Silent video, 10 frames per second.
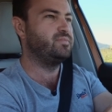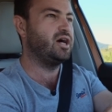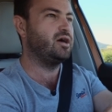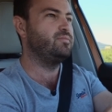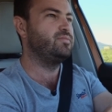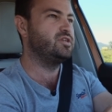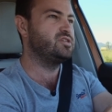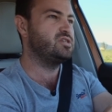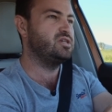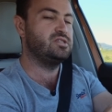Now,
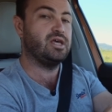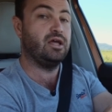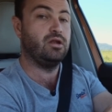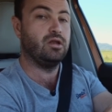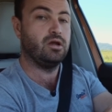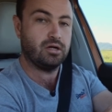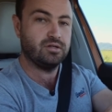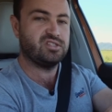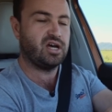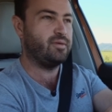this is a
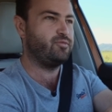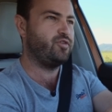long-time